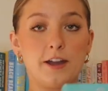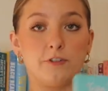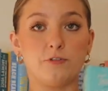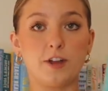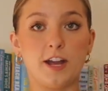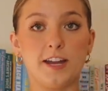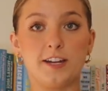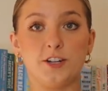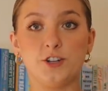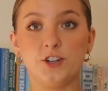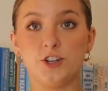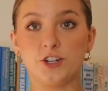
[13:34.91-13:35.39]
I
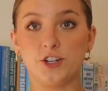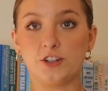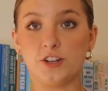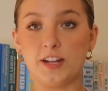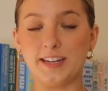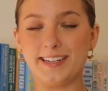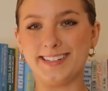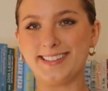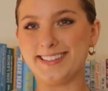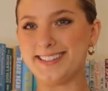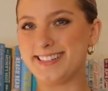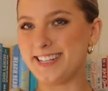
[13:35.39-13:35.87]
read Hook,
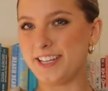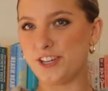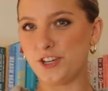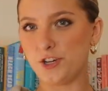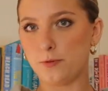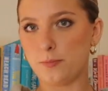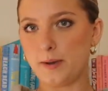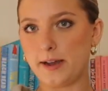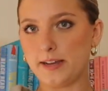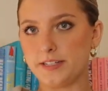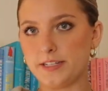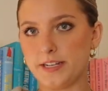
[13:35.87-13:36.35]
Line, and
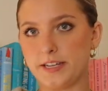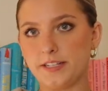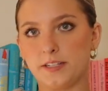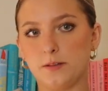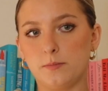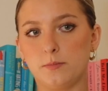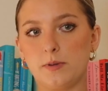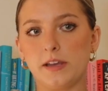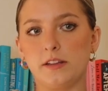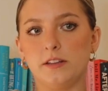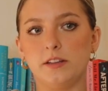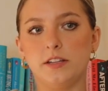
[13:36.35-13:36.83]
Sinker by Tessa
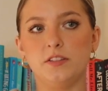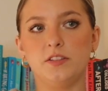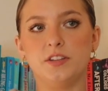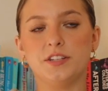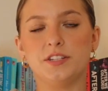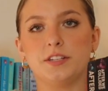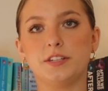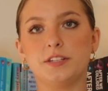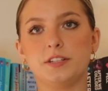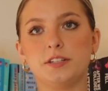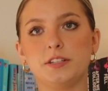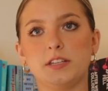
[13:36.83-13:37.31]
Bailey.
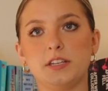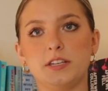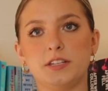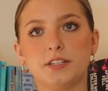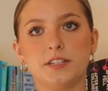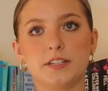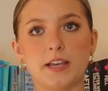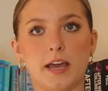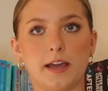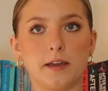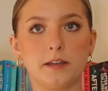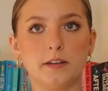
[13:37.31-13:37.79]
This is the
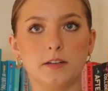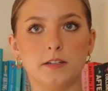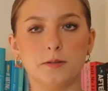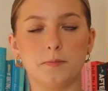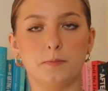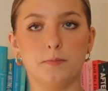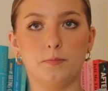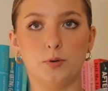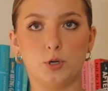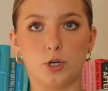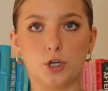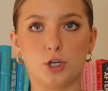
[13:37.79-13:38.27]
second
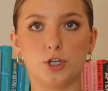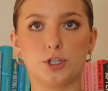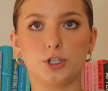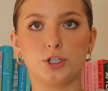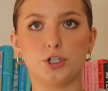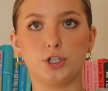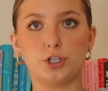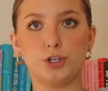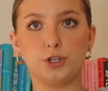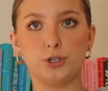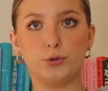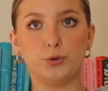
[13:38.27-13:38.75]
book
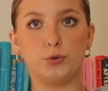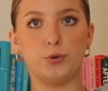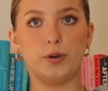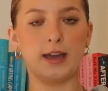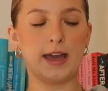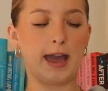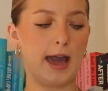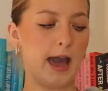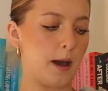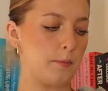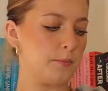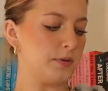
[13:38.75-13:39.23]
to
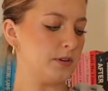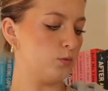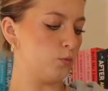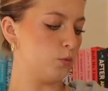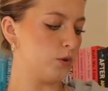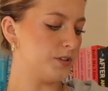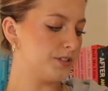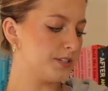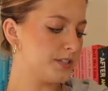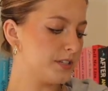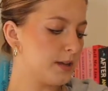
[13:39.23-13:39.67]
It Happened One